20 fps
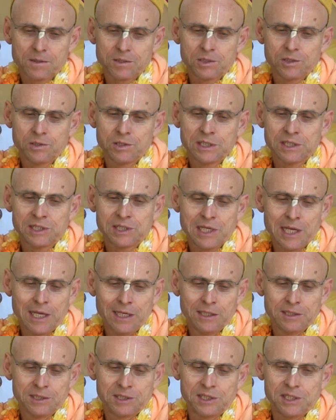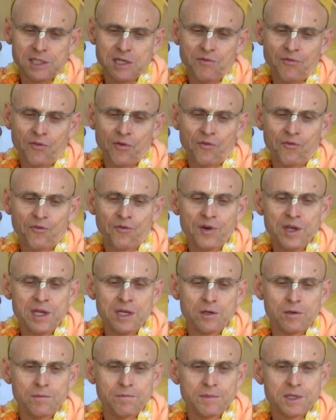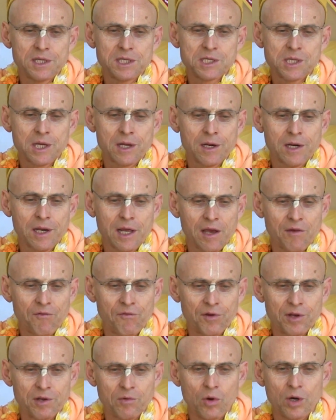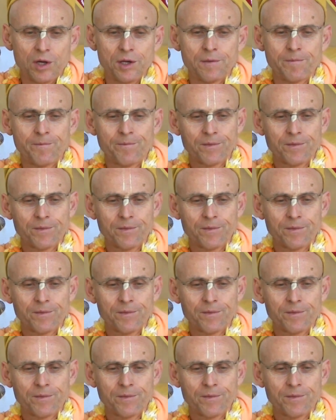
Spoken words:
So this tendency for freedom is there in everyone.